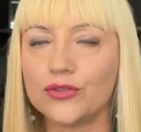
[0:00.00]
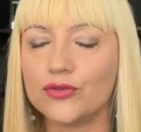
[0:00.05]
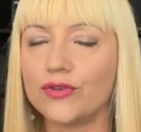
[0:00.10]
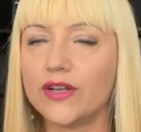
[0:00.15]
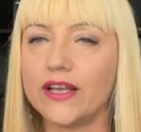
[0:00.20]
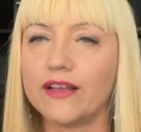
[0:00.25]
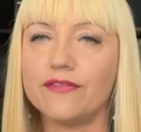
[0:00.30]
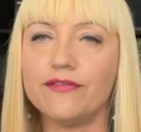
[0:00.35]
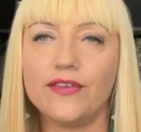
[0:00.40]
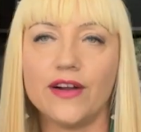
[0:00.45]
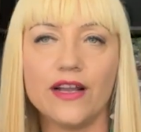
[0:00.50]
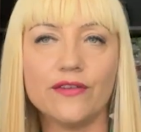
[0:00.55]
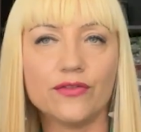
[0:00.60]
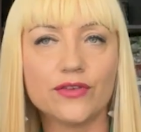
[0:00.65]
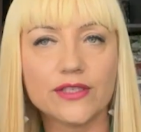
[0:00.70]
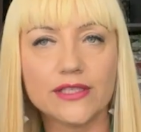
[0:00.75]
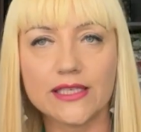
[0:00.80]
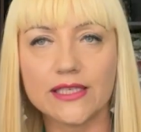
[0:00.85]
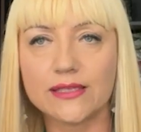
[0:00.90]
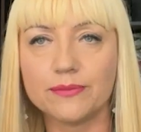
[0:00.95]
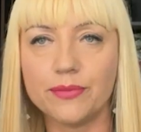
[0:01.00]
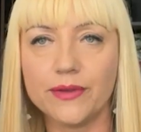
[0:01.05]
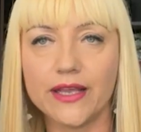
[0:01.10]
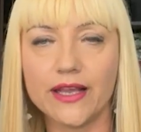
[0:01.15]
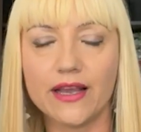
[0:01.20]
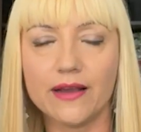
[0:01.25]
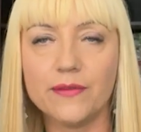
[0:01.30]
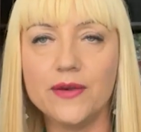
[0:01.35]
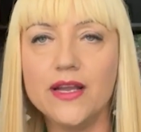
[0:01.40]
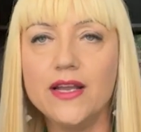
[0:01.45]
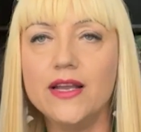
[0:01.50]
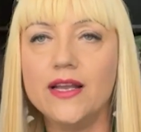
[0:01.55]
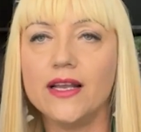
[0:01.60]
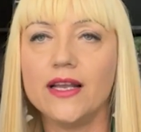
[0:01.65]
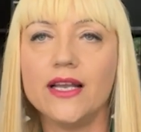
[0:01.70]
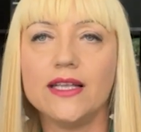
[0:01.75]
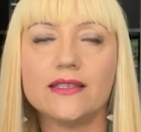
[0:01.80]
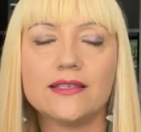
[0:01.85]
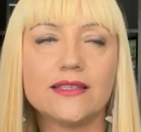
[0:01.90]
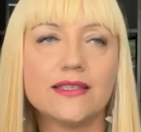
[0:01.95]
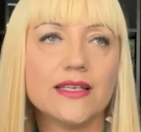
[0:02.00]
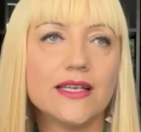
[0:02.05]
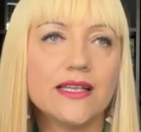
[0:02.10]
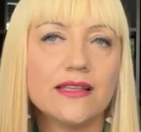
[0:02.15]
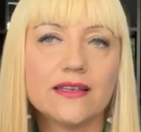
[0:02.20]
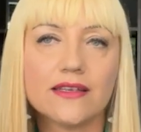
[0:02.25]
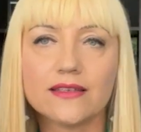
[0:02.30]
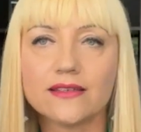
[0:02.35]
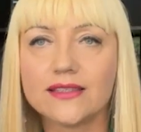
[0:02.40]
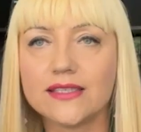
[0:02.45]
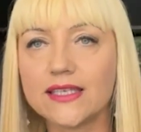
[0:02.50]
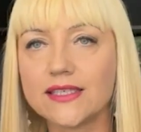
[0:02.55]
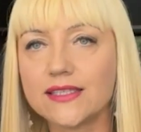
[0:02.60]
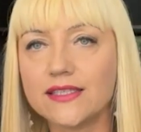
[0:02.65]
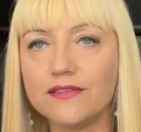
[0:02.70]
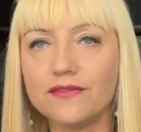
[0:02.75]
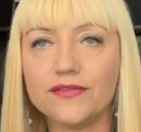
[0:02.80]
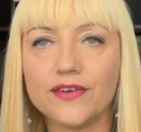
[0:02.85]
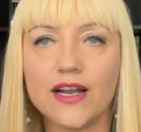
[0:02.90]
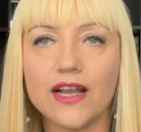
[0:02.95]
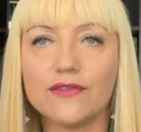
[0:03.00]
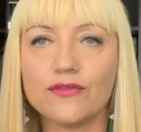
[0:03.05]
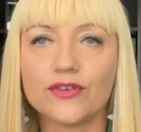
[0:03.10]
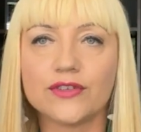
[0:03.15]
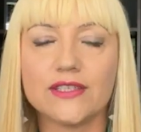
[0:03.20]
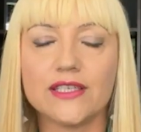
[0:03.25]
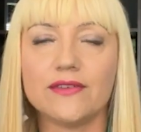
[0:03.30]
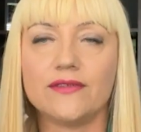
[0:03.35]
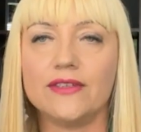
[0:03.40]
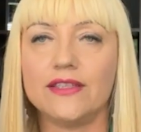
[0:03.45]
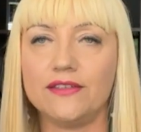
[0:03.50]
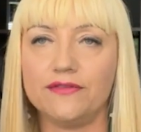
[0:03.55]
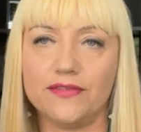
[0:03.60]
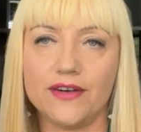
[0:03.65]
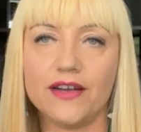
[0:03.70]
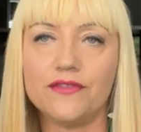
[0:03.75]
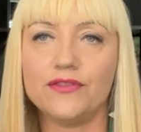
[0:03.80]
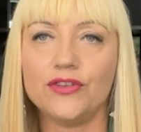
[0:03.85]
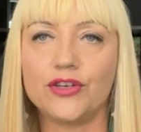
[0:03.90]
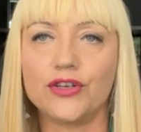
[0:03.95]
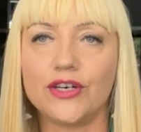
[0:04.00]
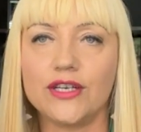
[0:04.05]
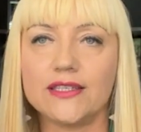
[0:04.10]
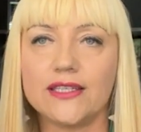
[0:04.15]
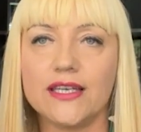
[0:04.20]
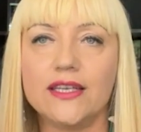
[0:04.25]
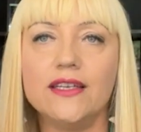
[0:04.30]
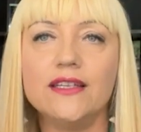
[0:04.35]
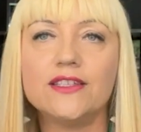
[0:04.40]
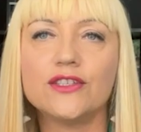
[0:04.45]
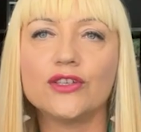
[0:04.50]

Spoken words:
to like 5 or 6 p.m., it's either 65 or 75 degrees, and it's